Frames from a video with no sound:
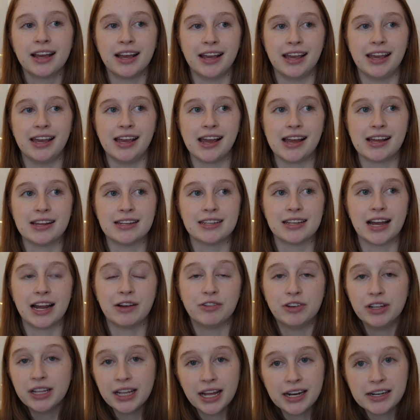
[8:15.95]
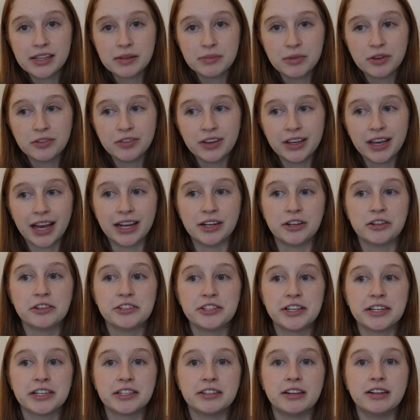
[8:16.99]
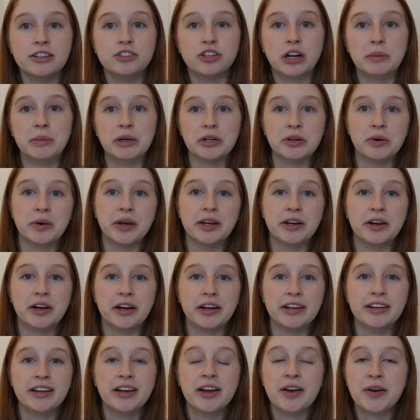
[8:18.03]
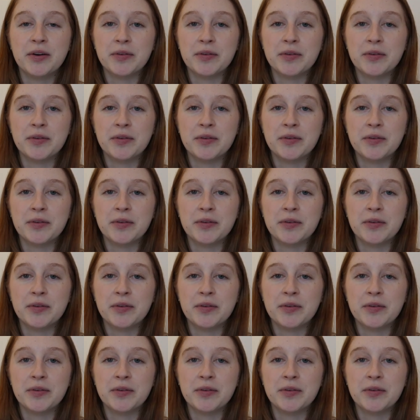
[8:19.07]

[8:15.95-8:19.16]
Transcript: And I really liked the movie. I know there's like a lot of drama going on